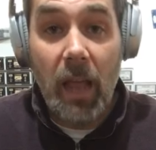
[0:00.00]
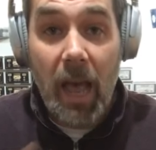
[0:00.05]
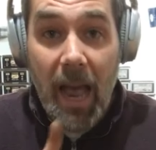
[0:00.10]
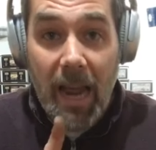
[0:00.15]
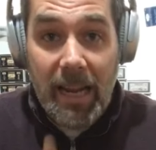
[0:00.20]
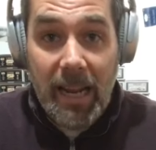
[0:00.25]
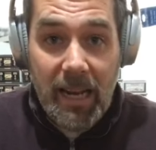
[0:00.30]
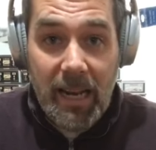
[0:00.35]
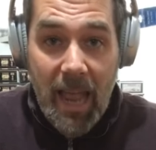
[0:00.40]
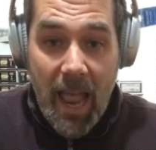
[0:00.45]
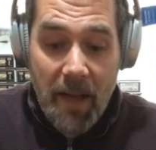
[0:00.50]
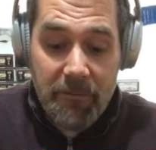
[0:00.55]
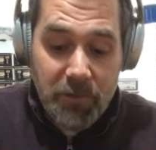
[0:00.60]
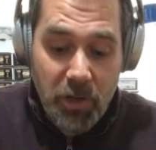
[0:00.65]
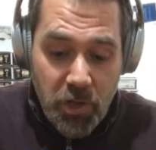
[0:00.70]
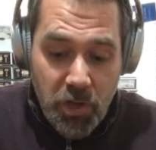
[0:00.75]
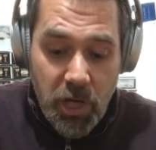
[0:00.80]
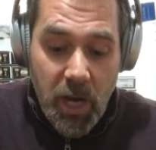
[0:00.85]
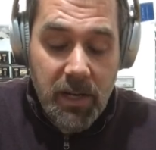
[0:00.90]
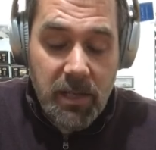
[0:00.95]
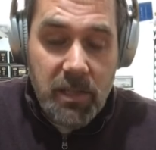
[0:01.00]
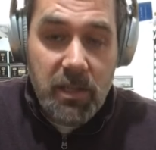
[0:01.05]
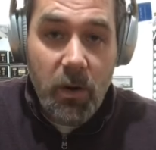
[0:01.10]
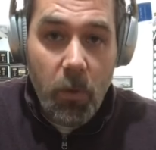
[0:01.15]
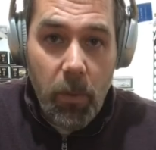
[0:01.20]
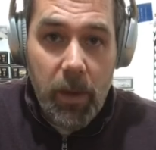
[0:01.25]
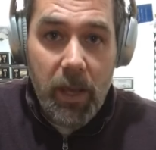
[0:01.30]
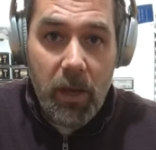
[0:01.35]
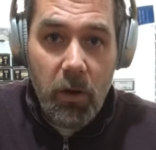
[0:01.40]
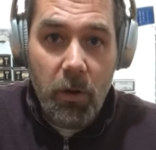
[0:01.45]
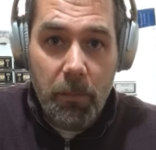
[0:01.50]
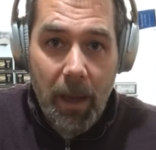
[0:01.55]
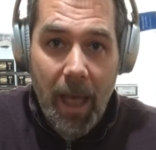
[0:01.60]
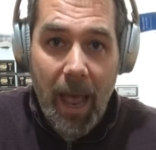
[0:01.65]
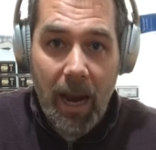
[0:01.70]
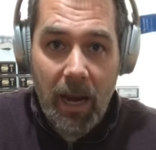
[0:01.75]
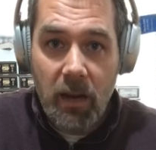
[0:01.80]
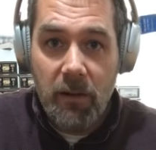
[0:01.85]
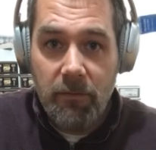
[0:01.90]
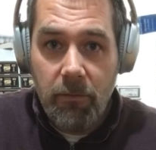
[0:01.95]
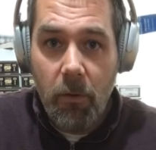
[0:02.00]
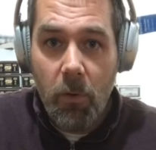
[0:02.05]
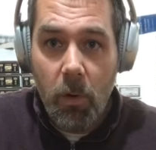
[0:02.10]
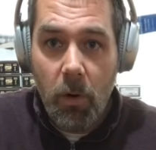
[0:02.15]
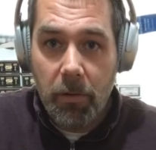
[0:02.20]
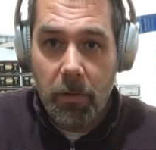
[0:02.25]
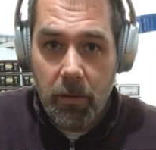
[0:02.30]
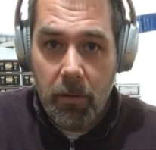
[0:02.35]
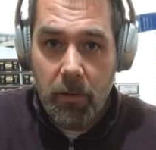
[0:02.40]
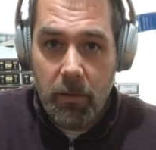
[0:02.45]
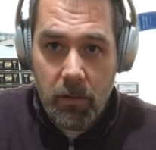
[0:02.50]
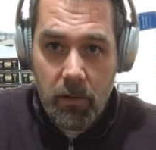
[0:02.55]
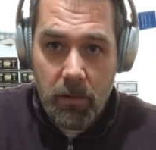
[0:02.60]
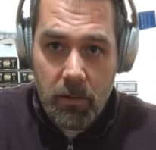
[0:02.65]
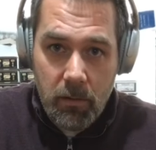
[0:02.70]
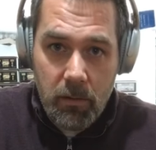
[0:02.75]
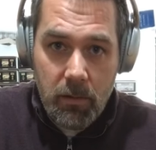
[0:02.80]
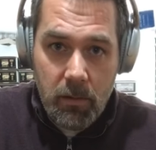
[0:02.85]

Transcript: And I didn't have to chase a wheel back and forth.